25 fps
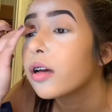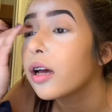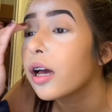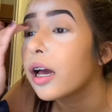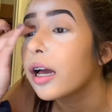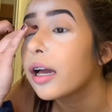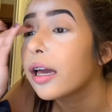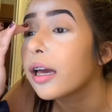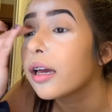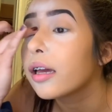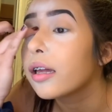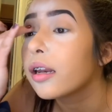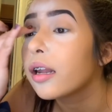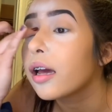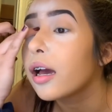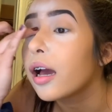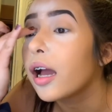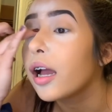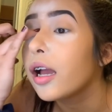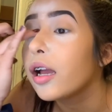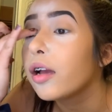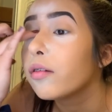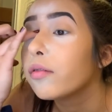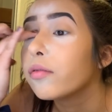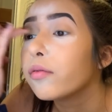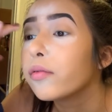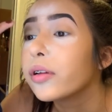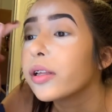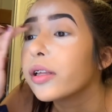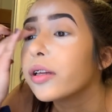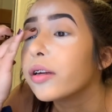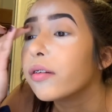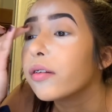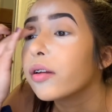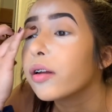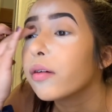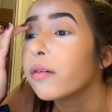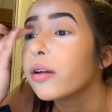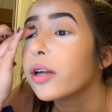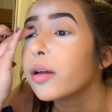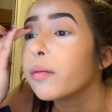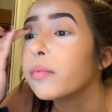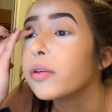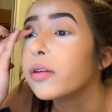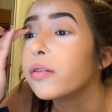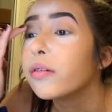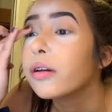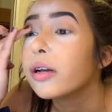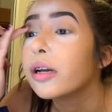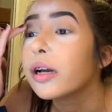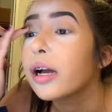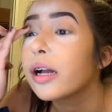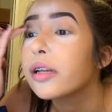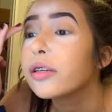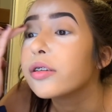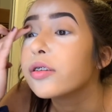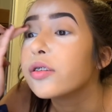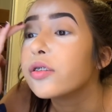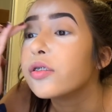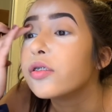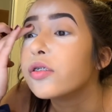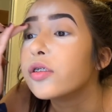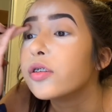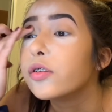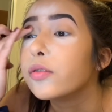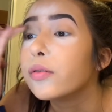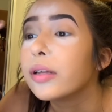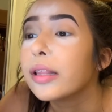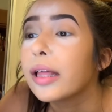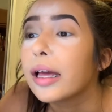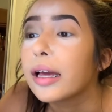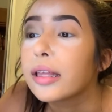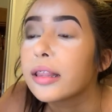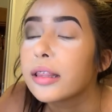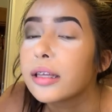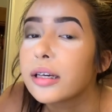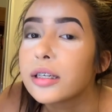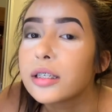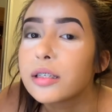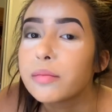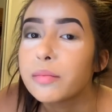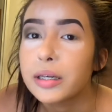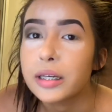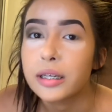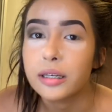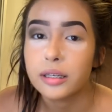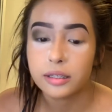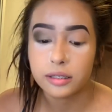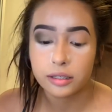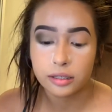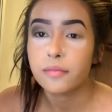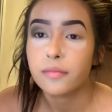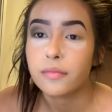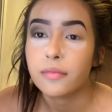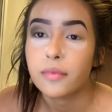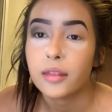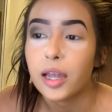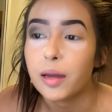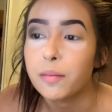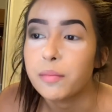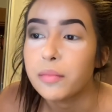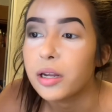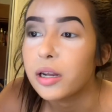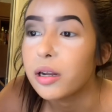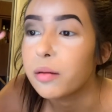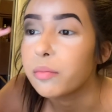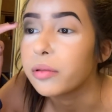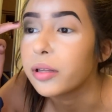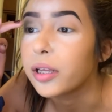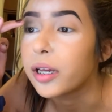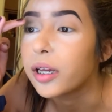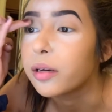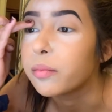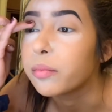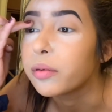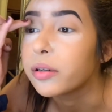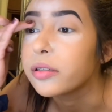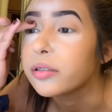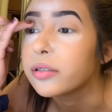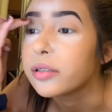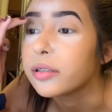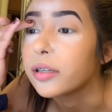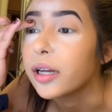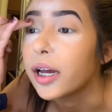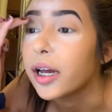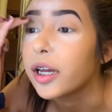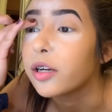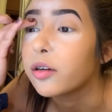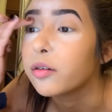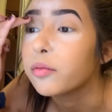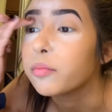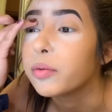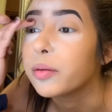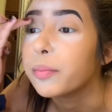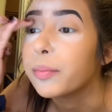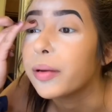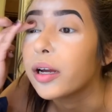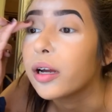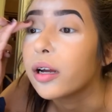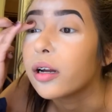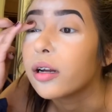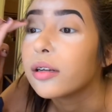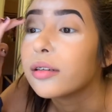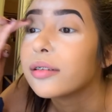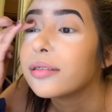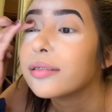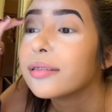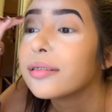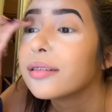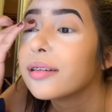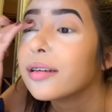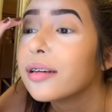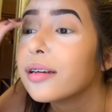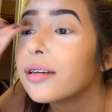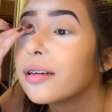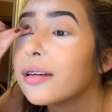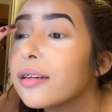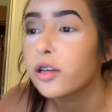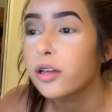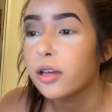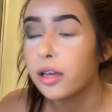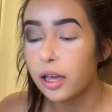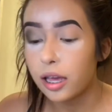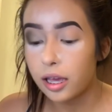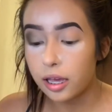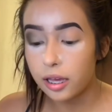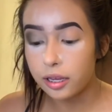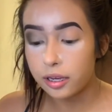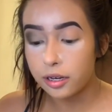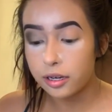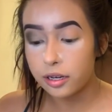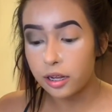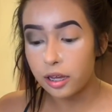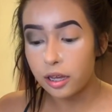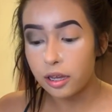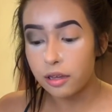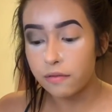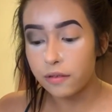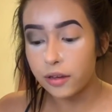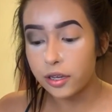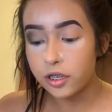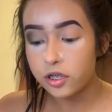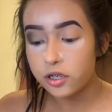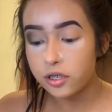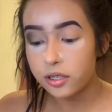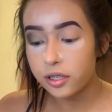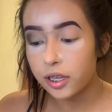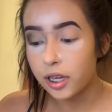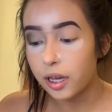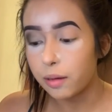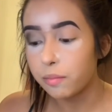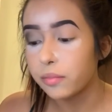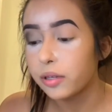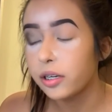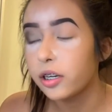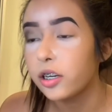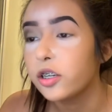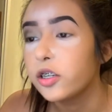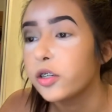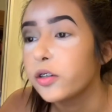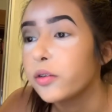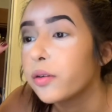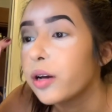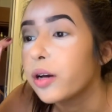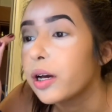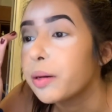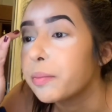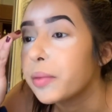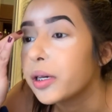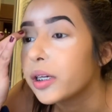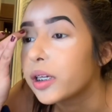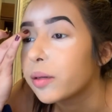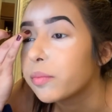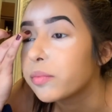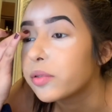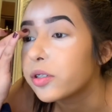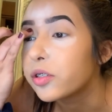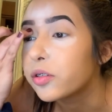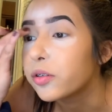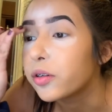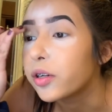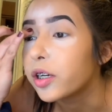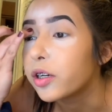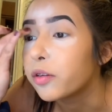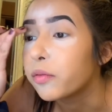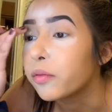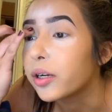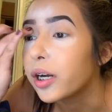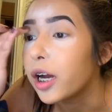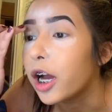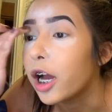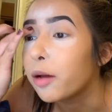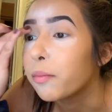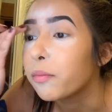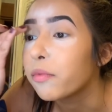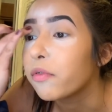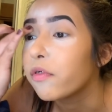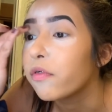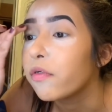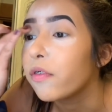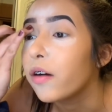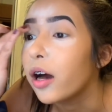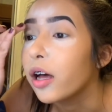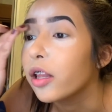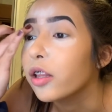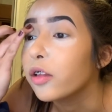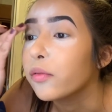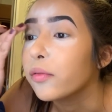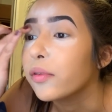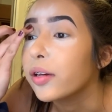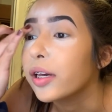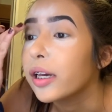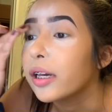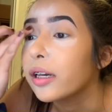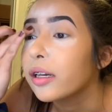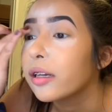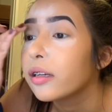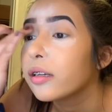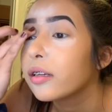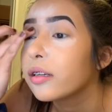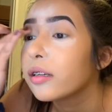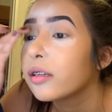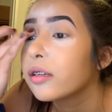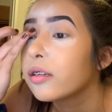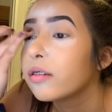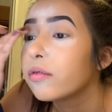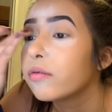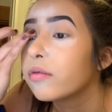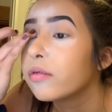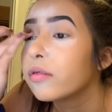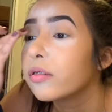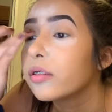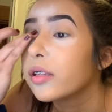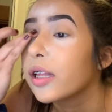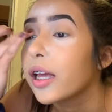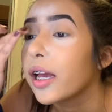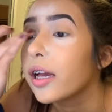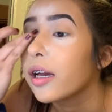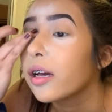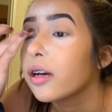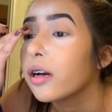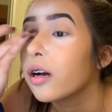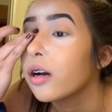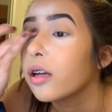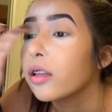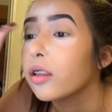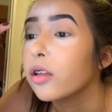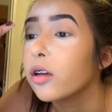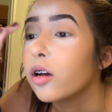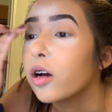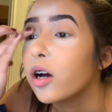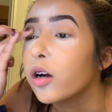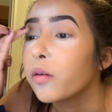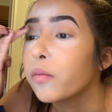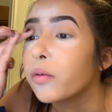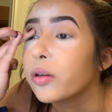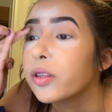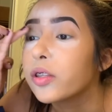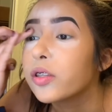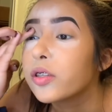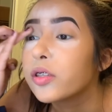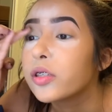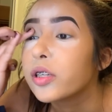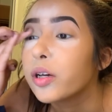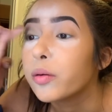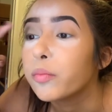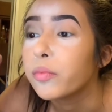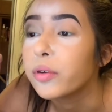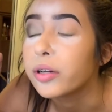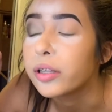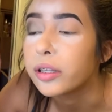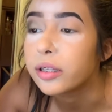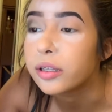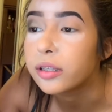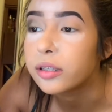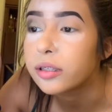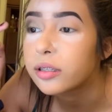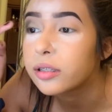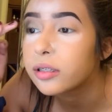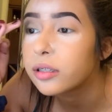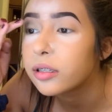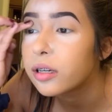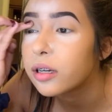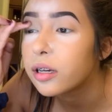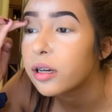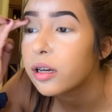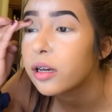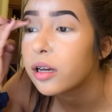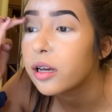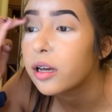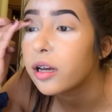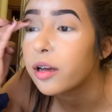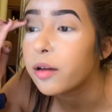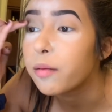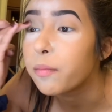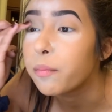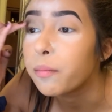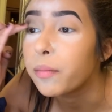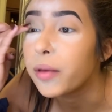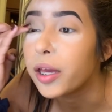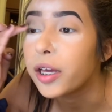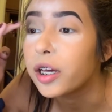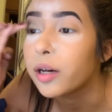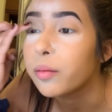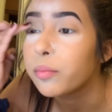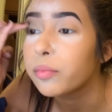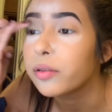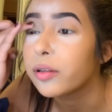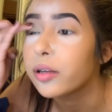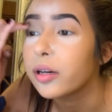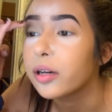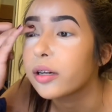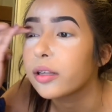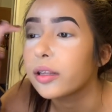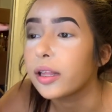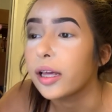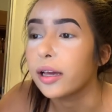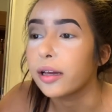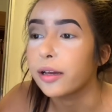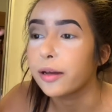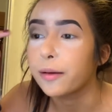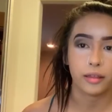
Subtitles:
Again, I really don't know what I'm doing. I just do it like this because I'm not a planned person. I don't prepare. And eventually I'm gonna do a makeup tutorial where I'm following like along with someone's makeup look, like